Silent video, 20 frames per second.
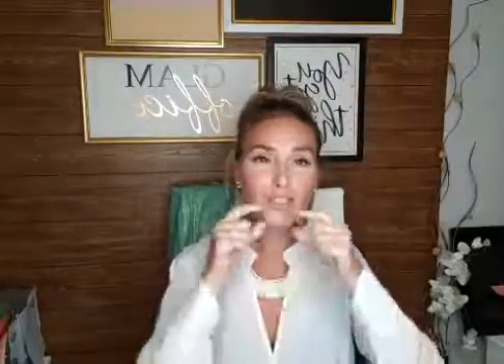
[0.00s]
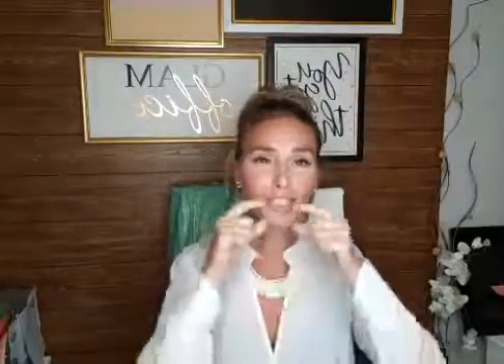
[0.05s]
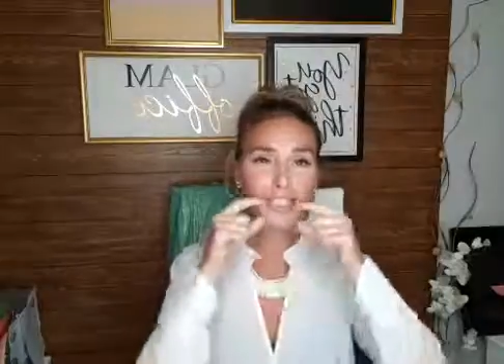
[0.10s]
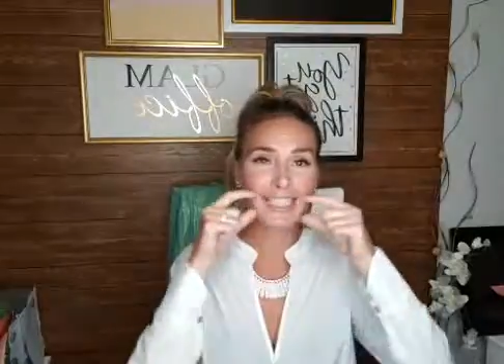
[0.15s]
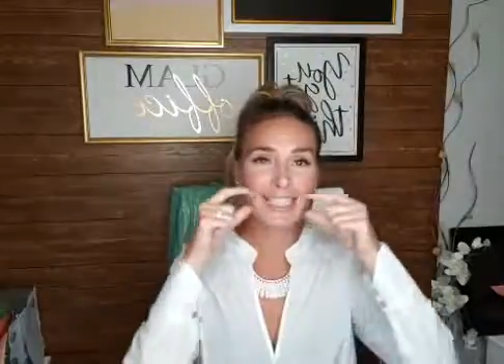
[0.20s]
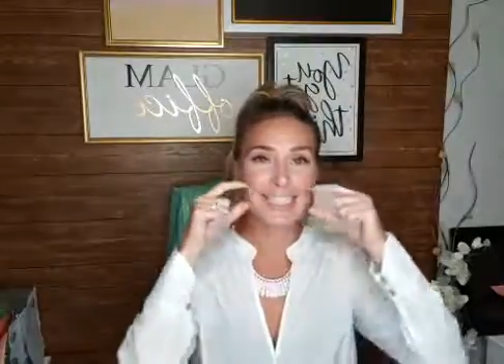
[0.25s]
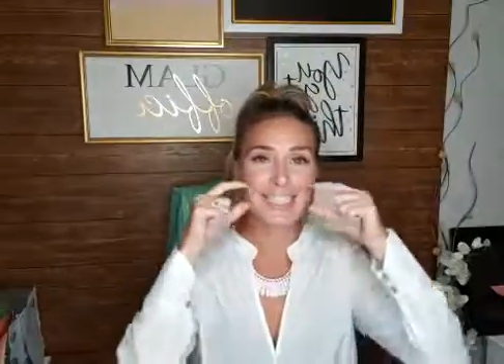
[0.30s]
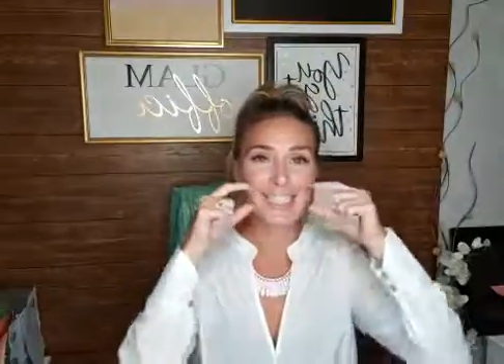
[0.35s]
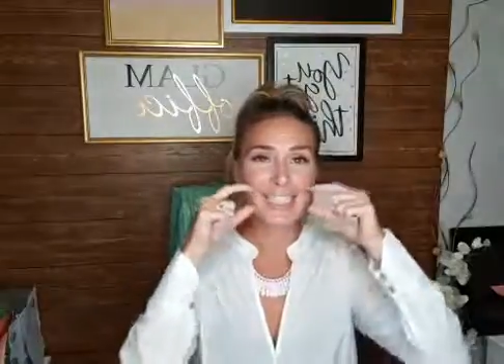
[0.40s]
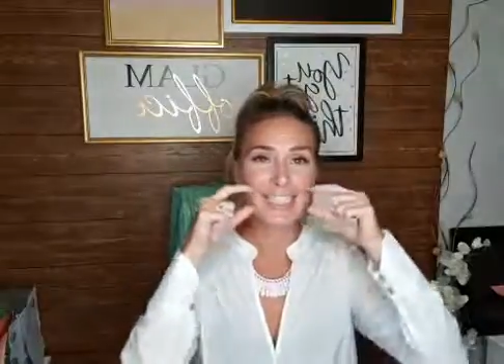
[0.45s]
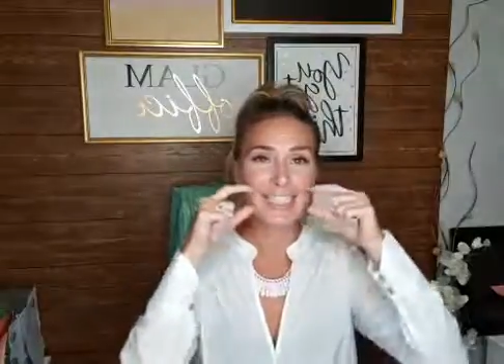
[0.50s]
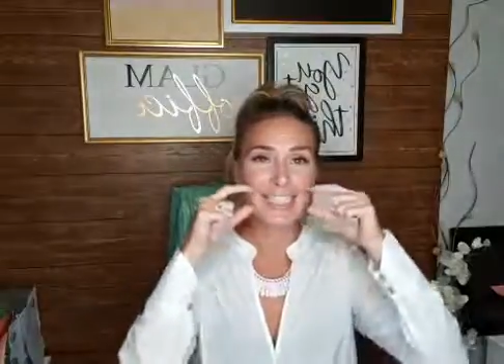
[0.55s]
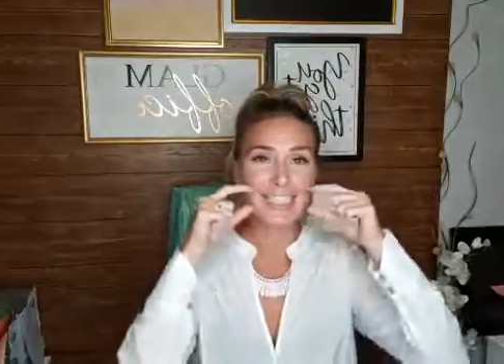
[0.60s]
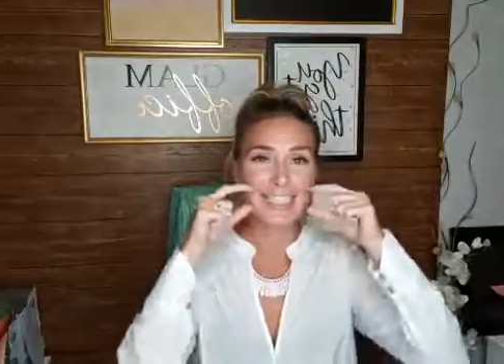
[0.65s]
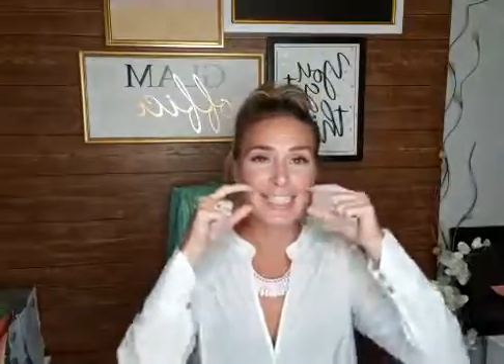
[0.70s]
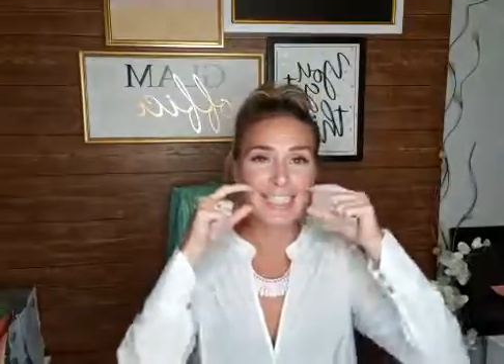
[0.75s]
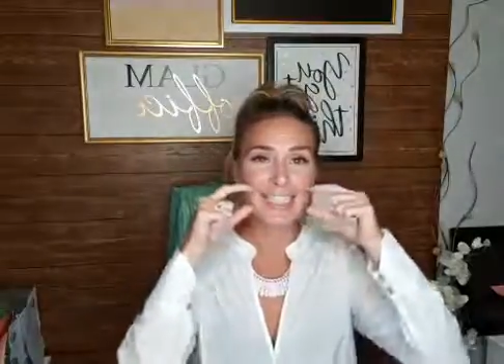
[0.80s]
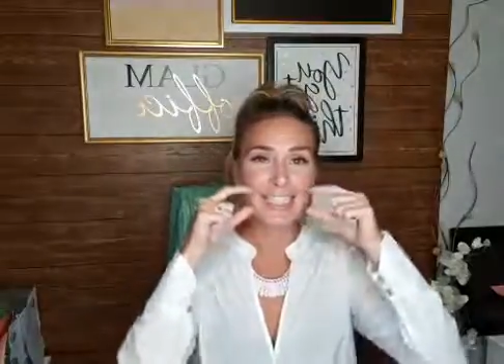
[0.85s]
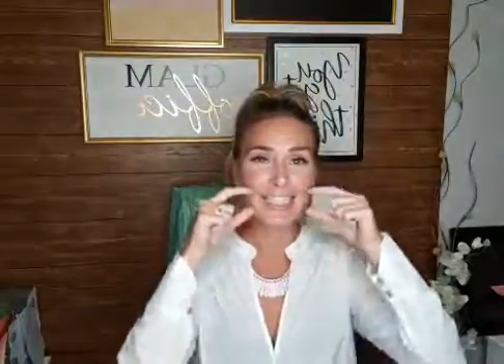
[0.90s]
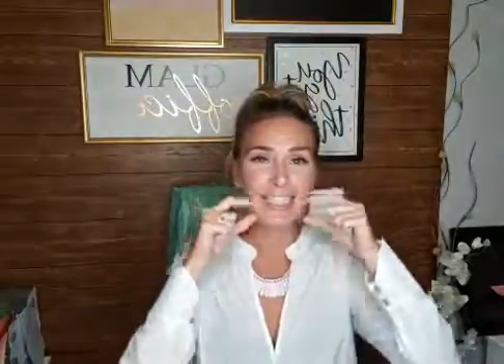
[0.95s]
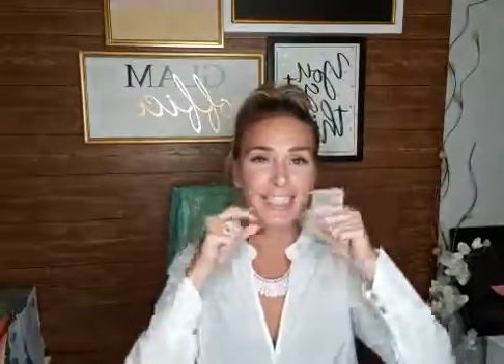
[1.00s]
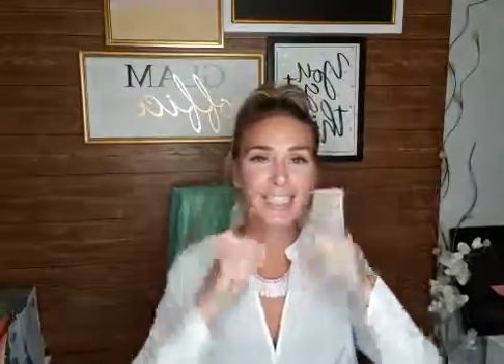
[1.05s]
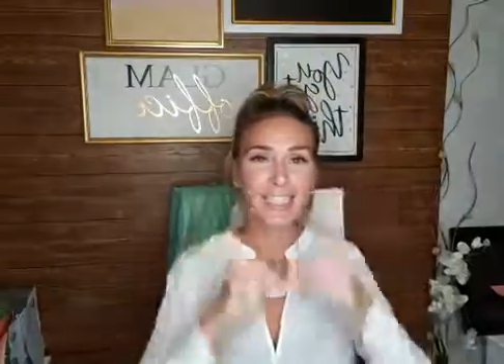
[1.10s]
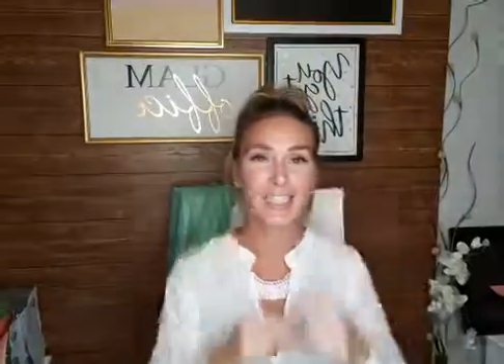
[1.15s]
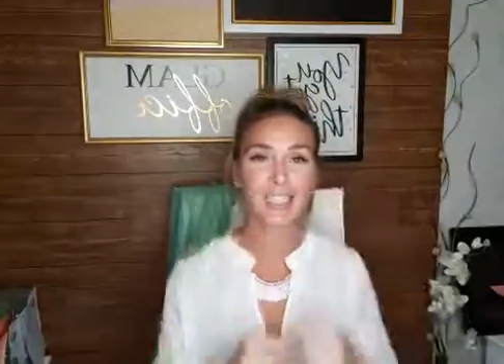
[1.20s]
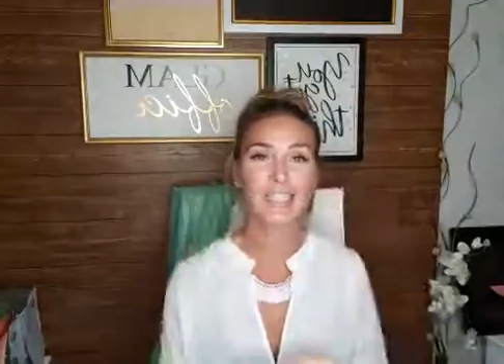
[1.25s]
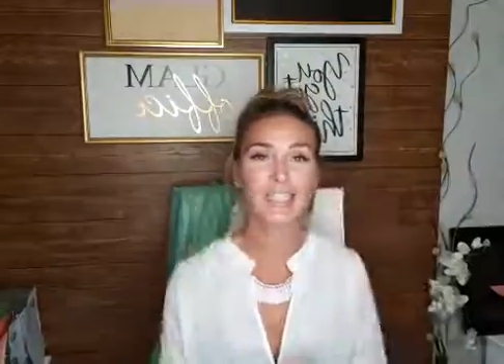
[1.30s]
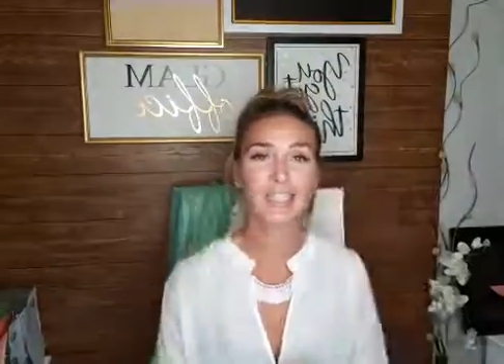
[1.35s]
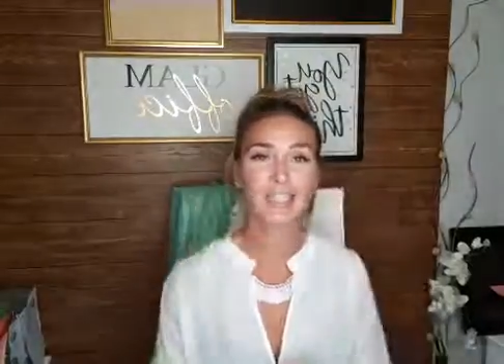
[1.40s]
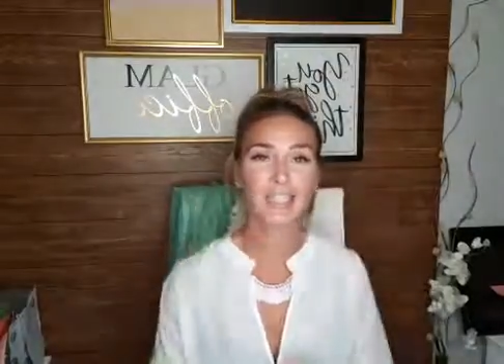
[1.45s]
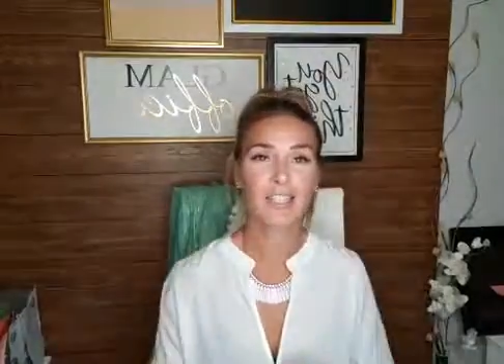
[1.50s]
It's like the teeth like this,